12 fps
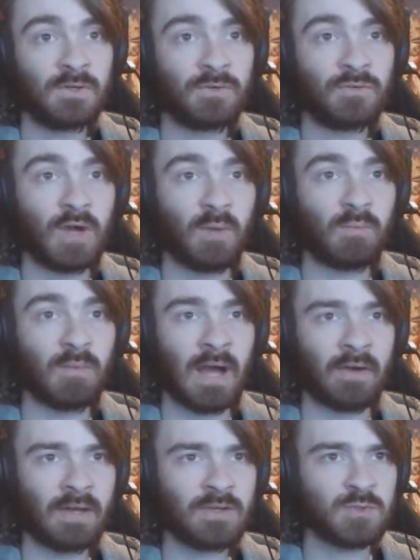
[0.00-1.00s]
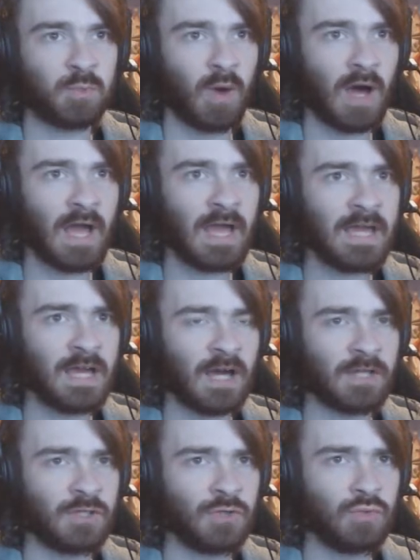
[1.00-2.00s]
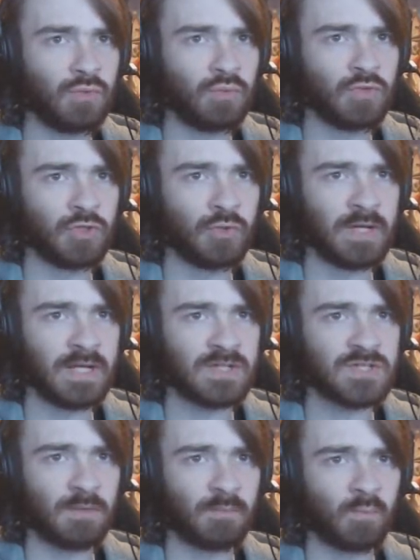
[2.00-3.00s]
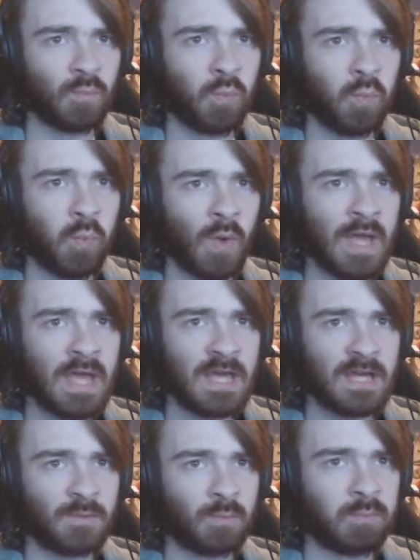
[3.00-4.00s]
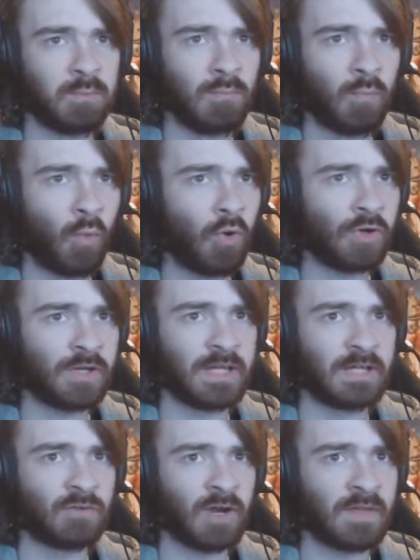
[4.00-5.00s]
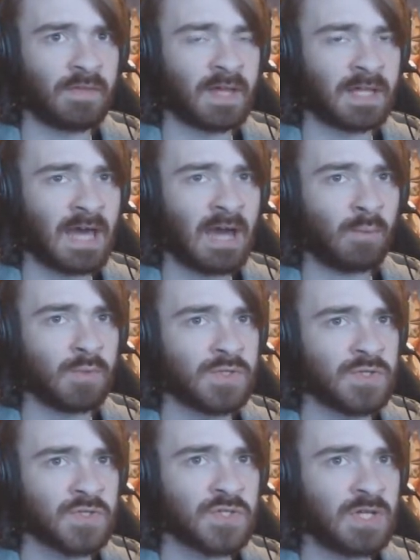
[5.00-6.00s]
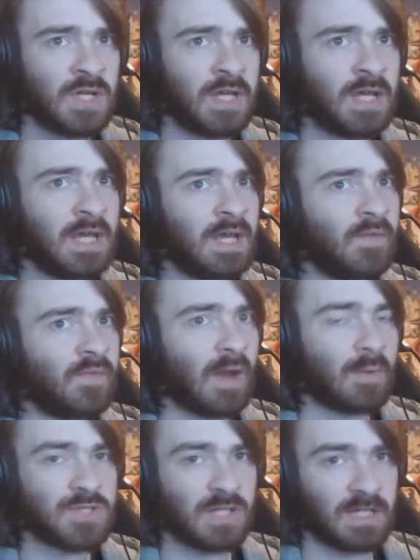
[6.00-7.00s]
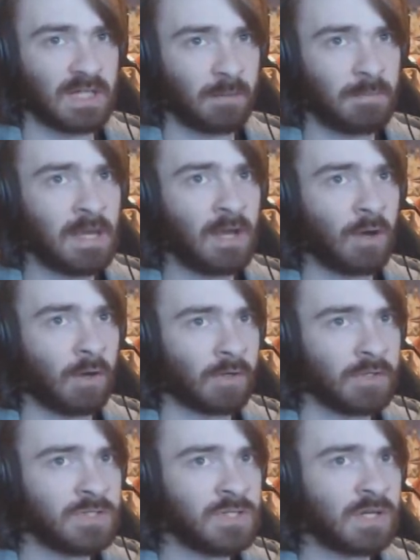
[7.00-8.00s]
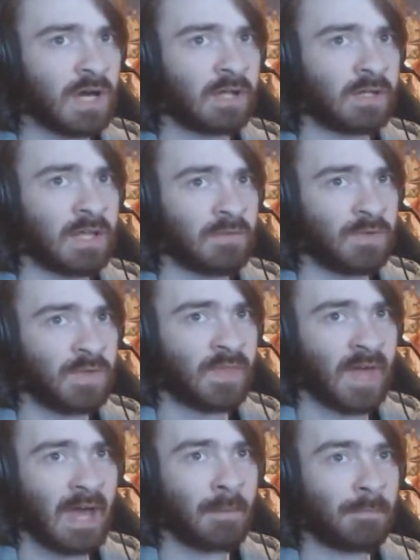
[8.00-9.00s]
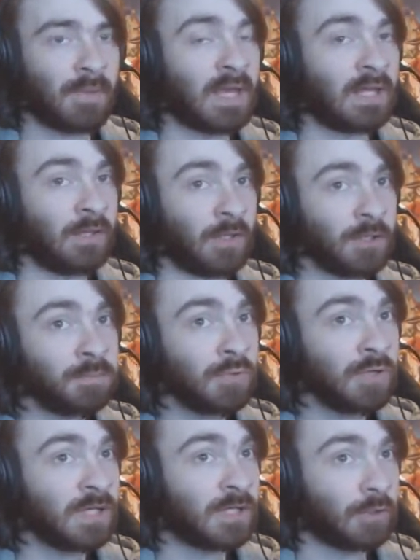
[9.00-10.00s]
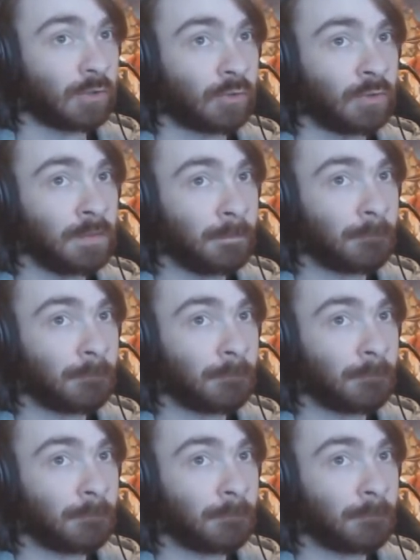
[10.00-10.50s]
Right, Houndhouse, why are you doing some weird walking right there? That was... That was a little bit odd, I'll give you that, but it looked pretty cool.